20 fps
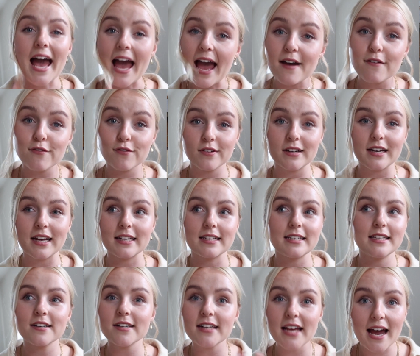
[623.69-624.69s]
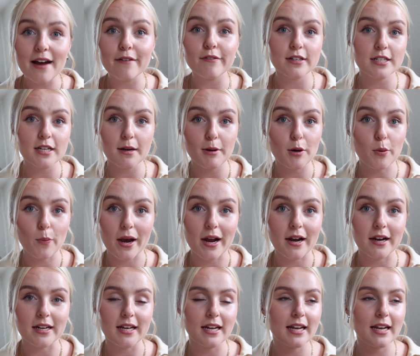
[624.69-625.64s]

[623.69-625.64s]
nearly every time I wear it.